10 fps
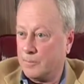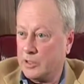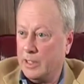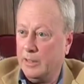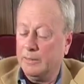
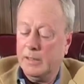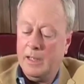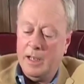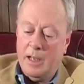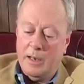Okay.
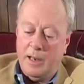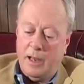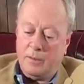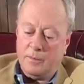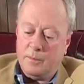
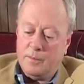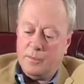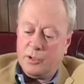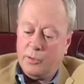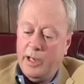Now,
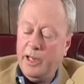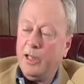screening